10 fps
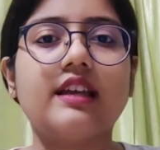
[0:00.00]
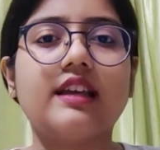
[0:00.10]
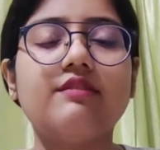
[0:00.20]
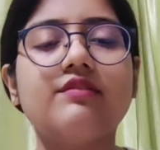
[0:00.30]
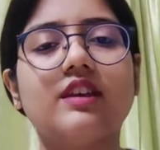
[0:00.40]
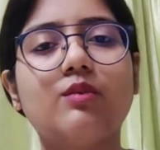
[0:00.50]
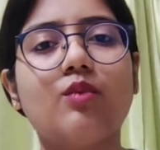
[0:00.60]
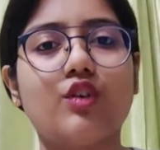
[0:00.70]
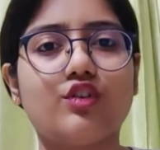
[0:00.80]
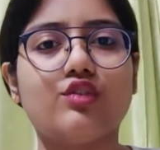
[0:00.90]
if they
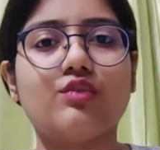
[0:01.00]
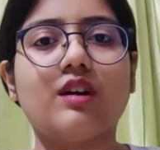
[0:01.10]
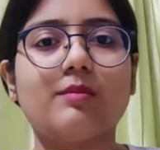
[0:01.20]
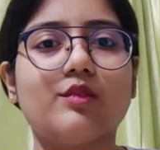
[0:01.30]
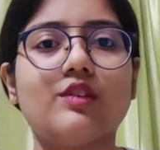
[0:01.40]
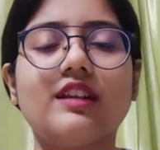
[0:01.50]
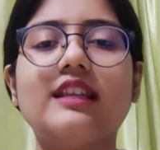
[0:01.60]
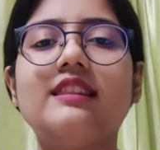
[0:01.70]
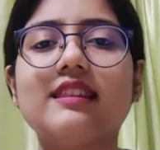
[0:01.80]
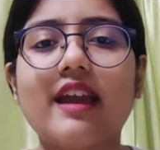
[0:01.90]
want to upload
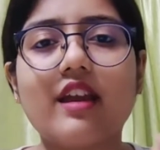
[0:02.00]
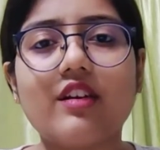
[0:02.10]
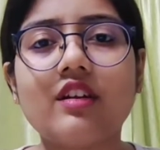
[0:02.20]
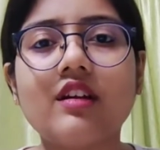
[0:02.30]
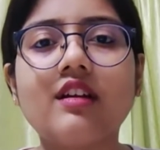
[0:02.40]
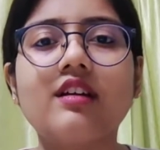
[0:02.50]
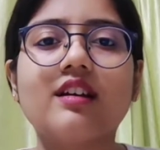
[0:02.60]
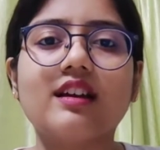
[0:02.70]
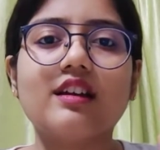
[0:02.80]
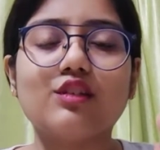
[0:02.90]
in their
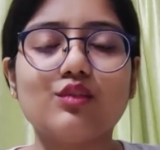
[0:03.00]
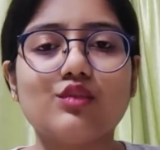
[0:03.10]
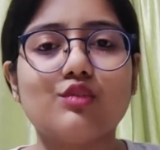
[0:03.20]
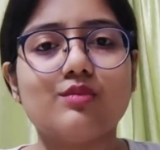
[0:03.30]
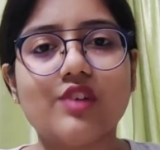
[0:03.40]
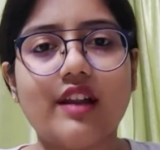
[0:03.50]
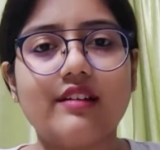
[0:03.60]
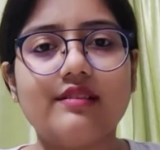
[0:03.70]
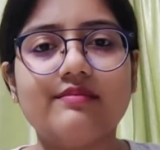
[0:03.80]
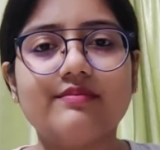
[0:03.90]
YouTube channel.